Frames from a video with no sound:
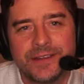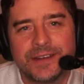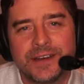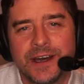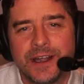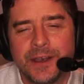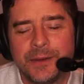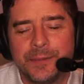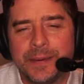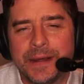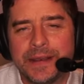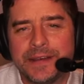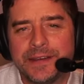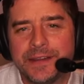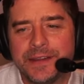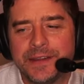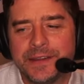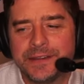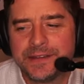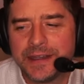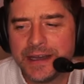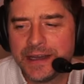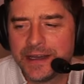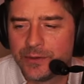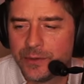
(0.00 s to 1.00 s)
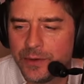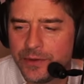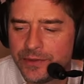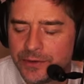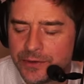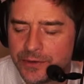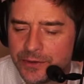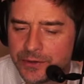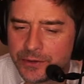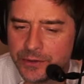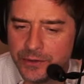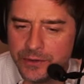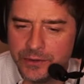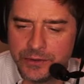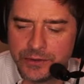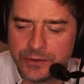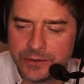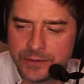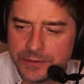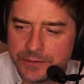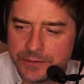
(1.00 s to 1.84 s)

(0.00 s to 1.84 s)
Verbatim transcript: they can't abandon the tank, where they're gonna go?